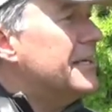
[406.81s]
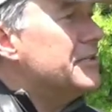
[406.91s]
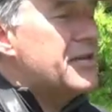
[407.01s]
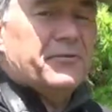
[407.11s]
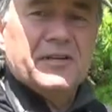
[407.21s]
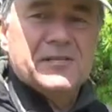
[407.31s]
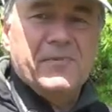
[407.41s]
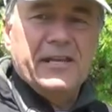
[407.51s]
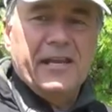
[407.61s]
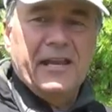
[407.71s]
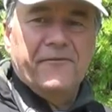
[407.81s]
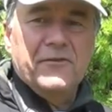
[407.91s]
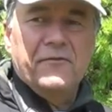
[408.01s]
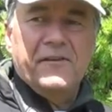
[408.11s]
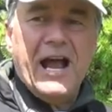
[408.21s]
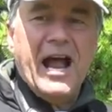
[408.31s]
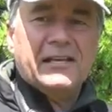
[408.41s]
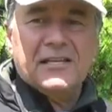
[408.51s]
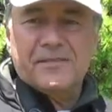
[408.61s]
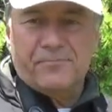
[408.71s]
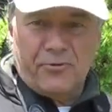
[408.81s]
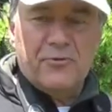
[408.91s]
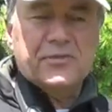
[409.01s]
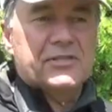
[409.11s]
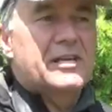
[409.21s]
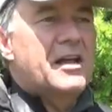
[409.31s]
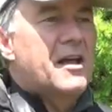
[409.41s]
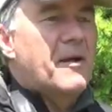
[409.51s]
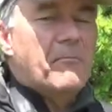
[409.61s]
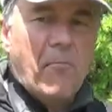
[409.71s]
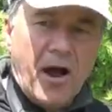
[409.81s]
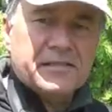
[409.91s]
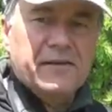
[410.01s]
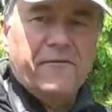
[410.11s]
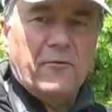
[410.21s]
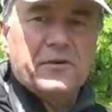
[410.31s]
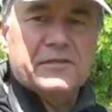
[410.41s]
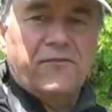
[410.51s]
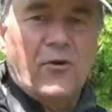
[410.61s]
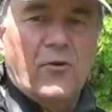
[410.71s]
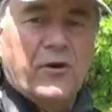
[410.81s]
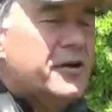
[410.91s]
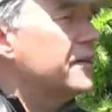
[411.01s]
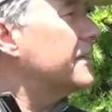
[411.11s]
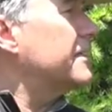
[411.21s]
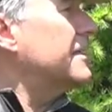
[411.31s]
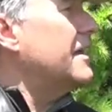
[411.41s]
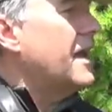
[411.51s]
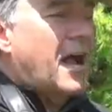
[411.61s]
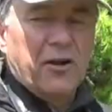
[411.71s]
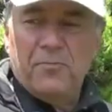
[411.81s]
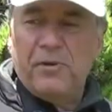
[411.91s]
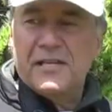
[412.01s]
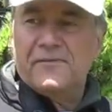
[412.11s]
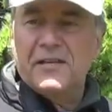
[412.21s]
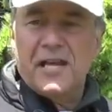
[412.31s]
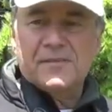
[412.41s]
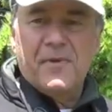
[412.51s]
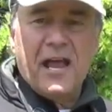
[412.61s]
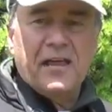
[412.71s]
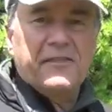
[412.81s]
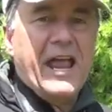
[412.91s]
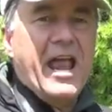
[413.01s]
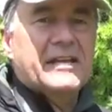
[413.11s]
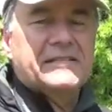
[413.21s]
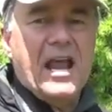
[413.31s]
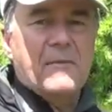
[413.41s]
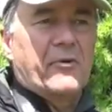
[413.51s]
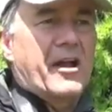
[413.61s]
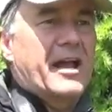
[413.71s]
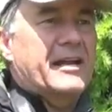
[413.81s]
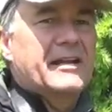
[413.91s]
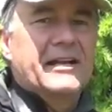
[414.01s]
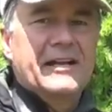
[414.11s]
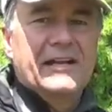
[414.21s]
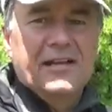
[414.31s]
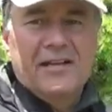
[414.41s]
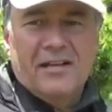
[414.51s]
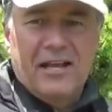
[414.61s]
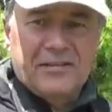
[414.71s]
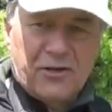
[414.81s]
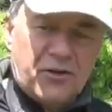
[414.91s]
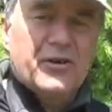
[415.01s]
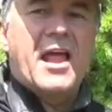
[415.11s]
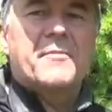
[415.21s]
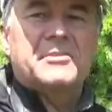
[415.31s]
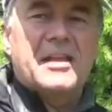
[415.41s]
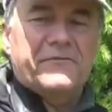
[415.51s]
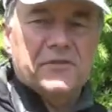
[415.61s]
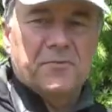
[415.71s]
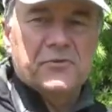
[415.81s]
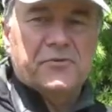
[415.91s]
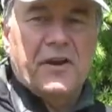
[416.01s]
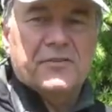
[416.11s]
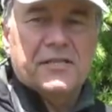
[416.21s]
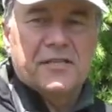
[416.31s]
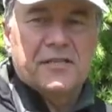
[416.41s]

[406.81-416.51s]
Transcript: Generally speaking, if you've got spruce, mossy forest floor, a good place for a dust bath, and tamarack, it's a good habitat for spruce grouse.